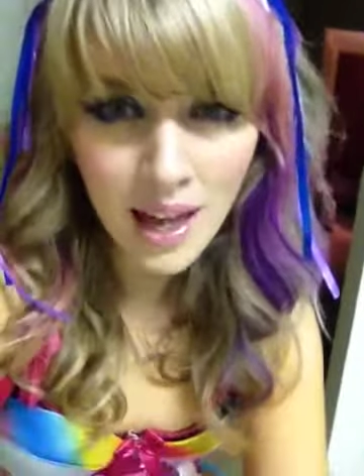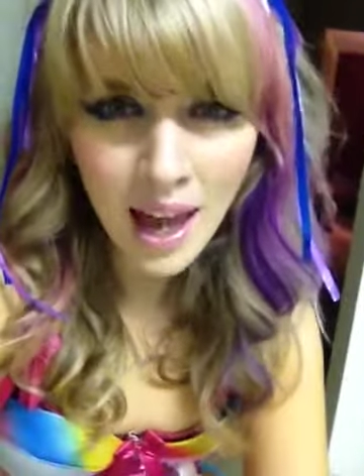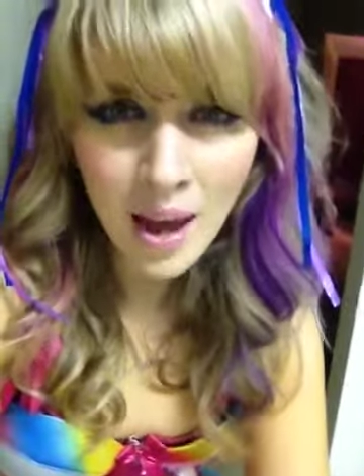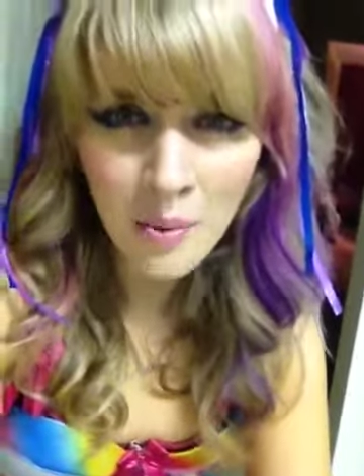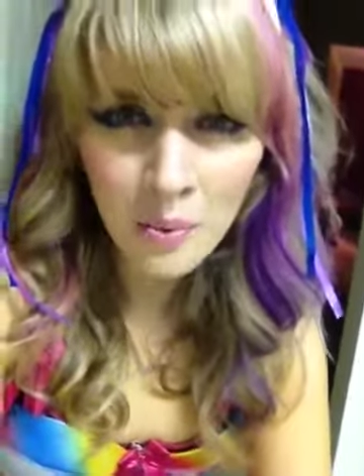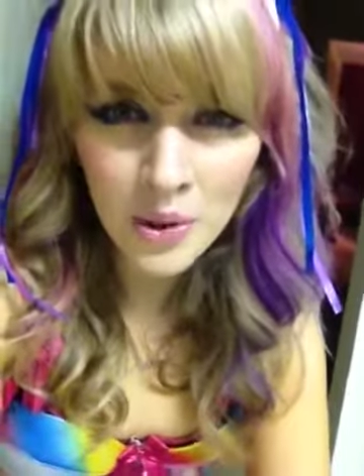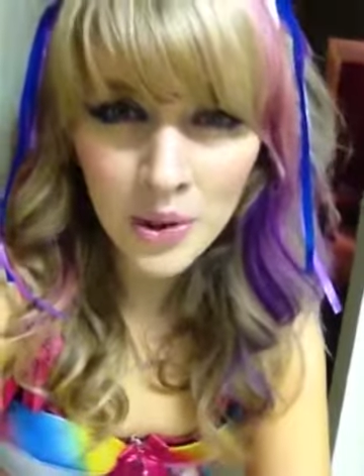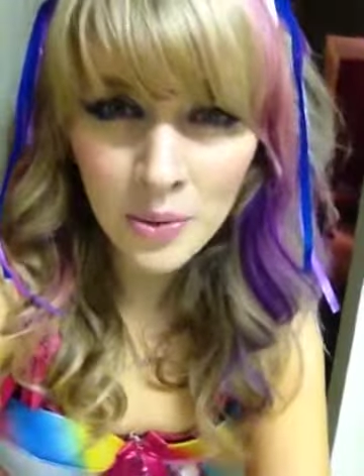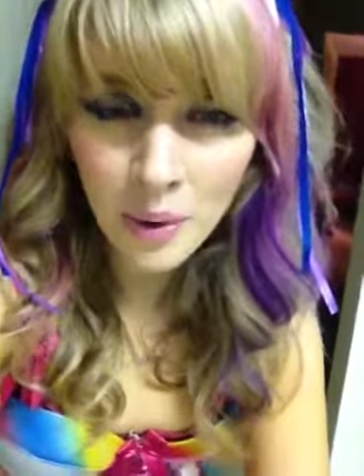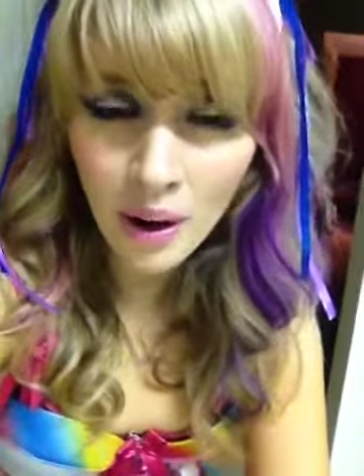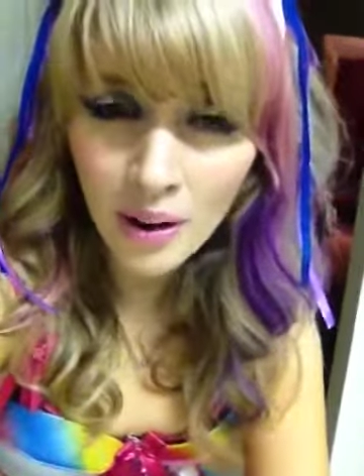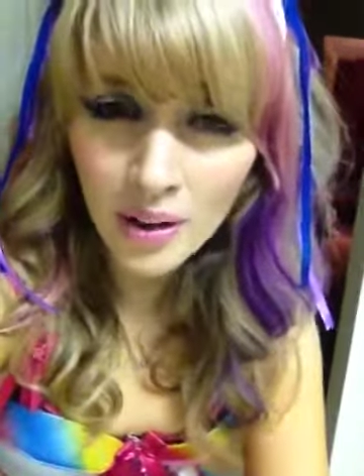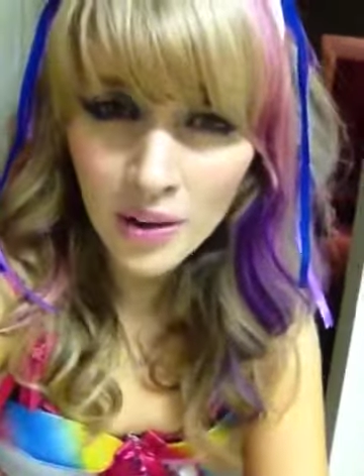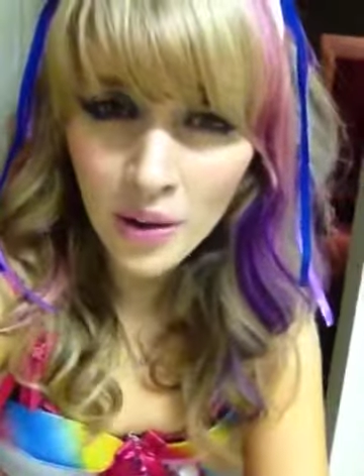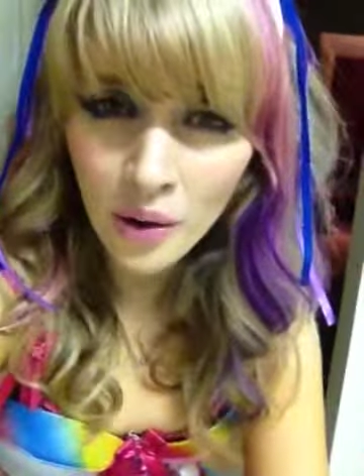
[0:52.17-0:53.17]
And when you wear
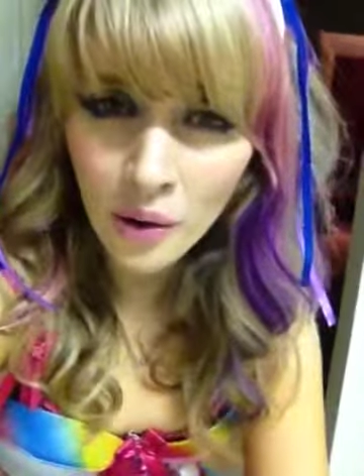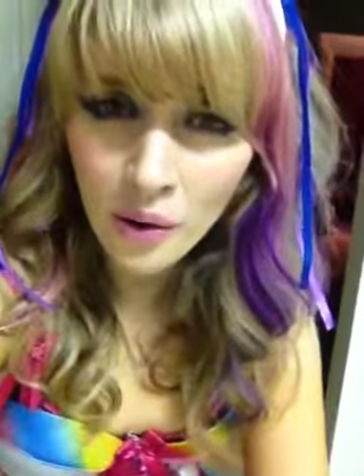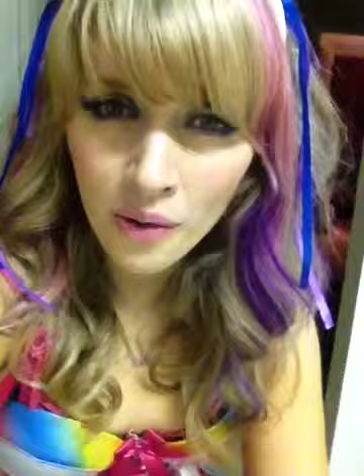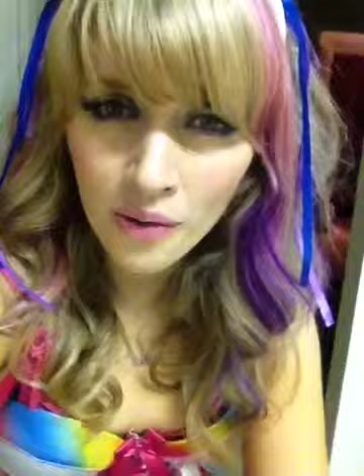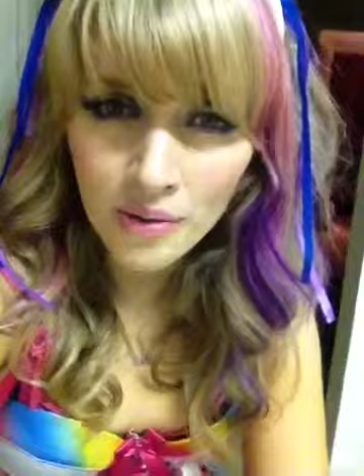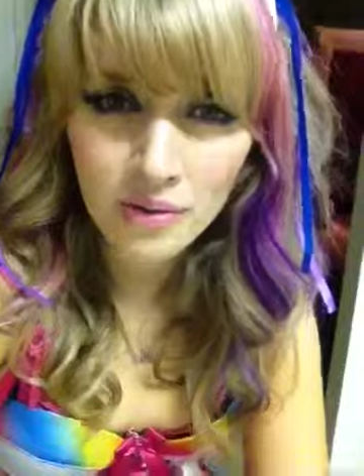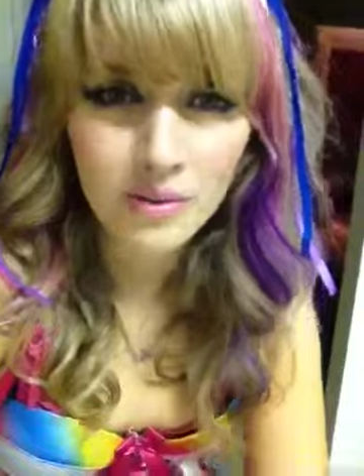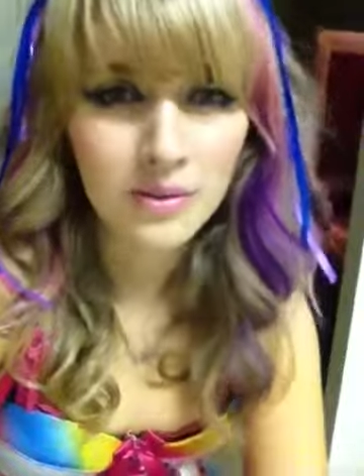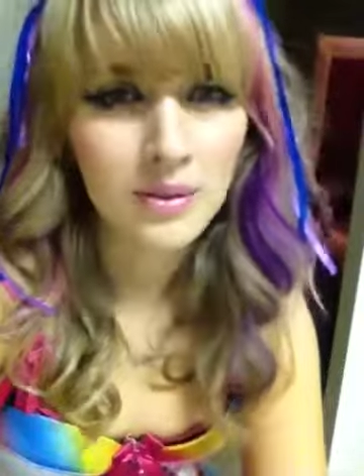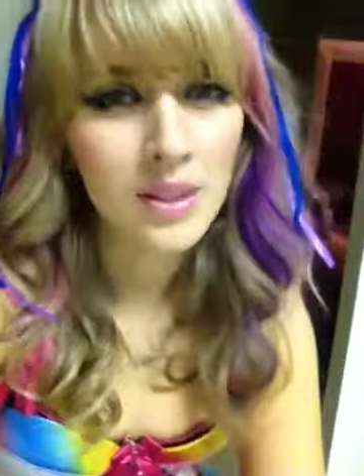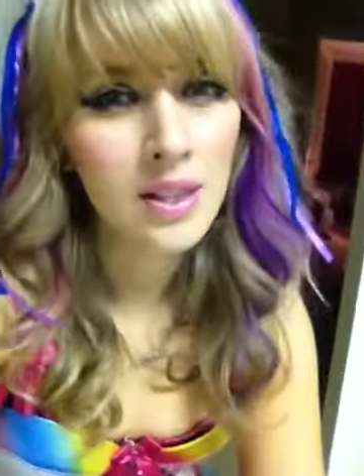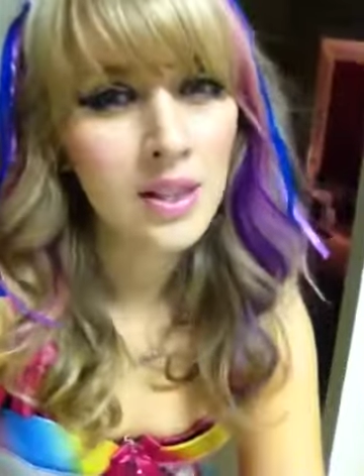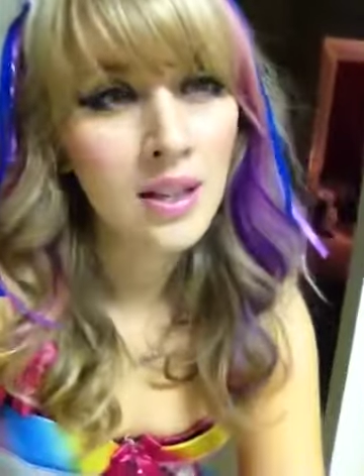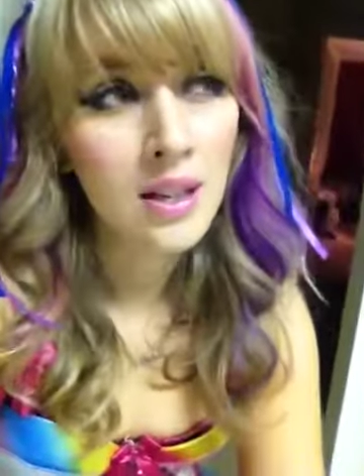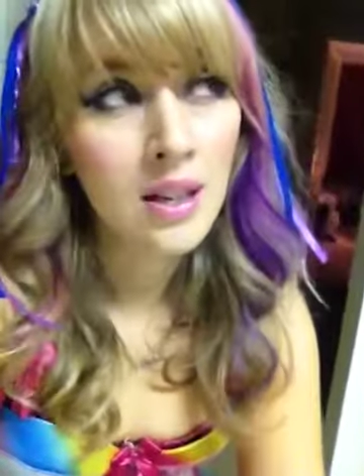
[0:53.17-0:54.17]
a unicorn,
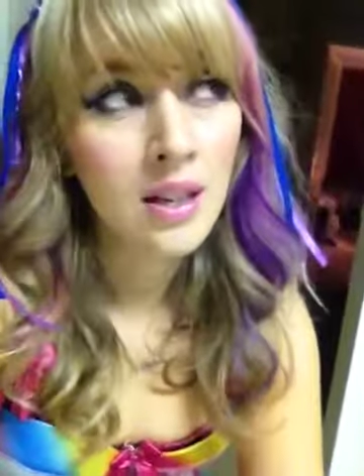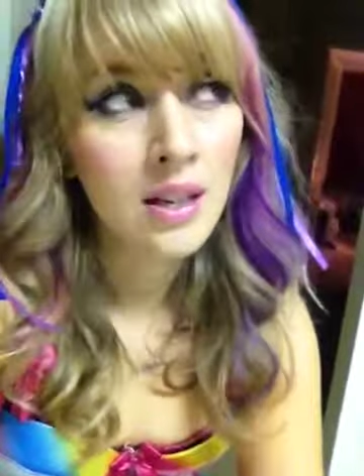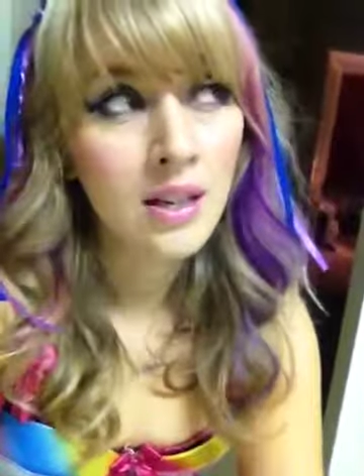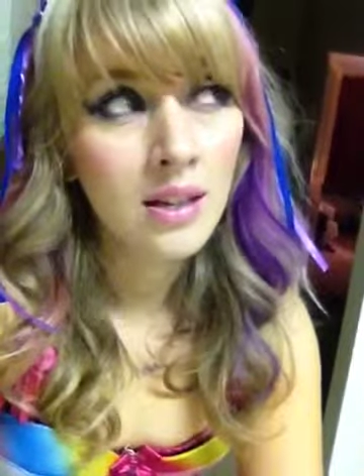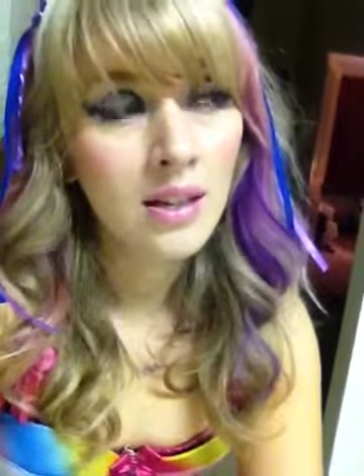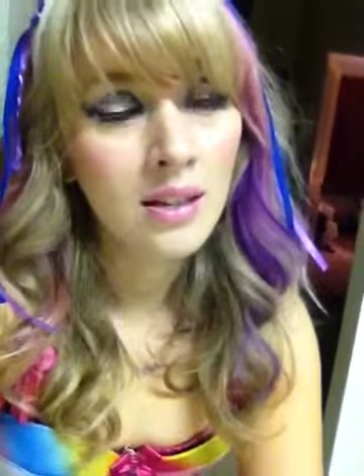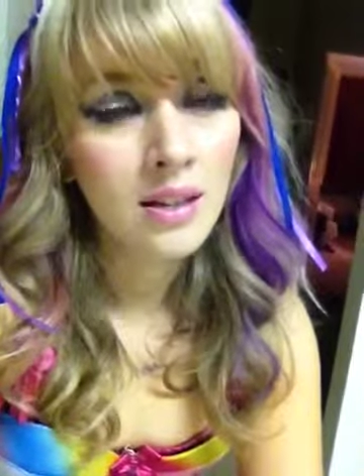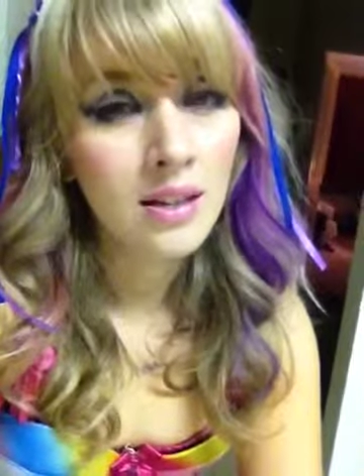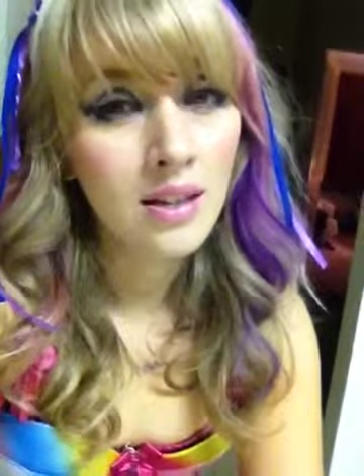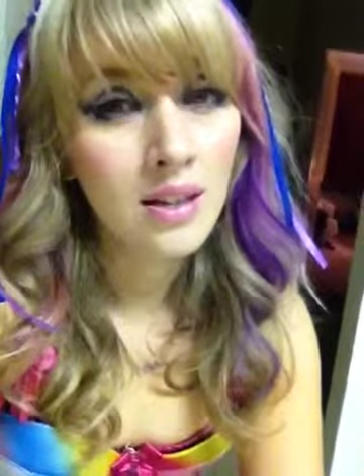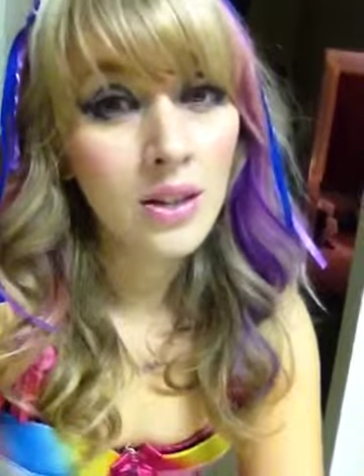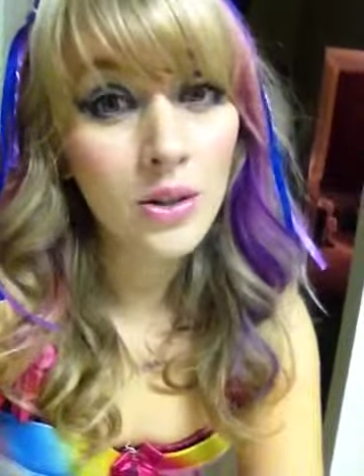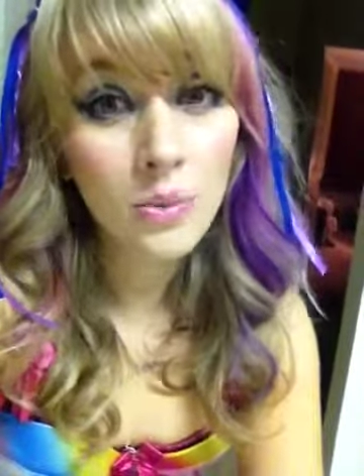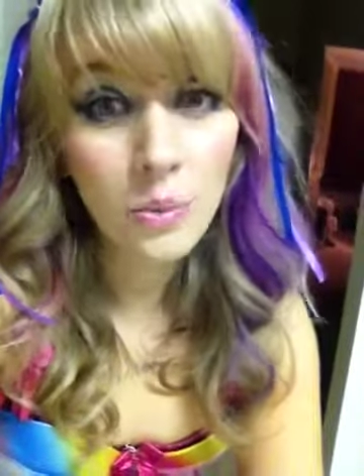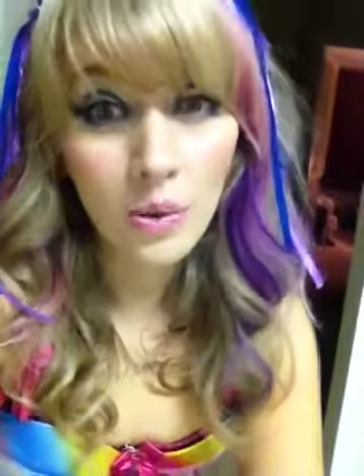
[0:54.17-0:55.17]

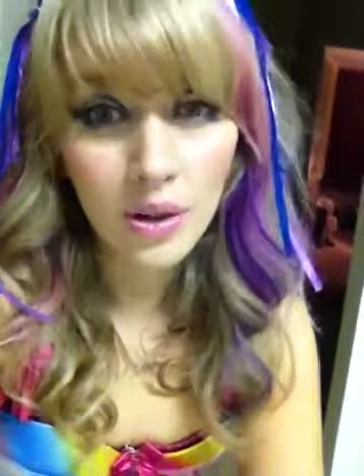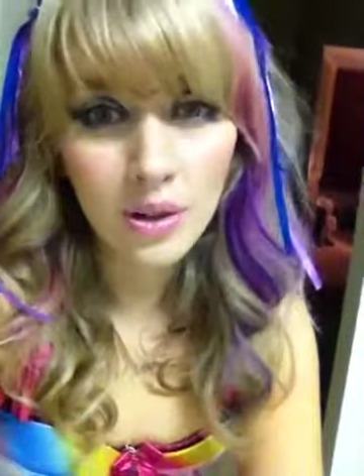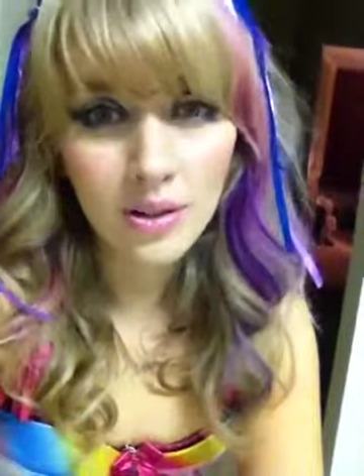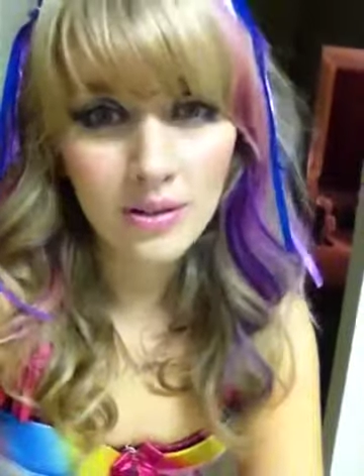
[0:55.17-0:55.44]
you. W-